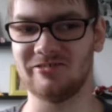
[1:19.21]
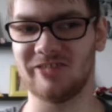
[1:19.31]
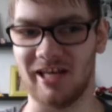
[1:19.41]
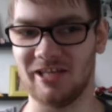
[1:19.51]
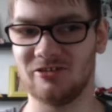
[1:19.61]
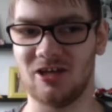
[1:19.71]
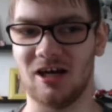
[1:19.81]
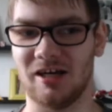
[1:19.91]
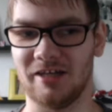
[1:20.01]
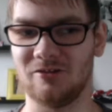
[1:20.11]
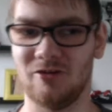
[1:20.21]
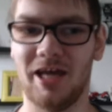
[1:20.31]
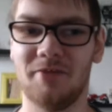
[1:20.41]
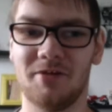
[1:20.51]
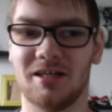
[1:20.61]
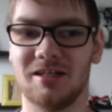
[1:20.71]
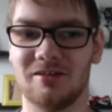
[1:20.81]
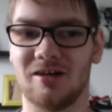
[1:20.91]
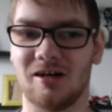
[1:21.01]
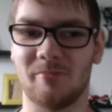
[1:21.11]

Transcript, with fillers: Static Shock. And today we're gonna talk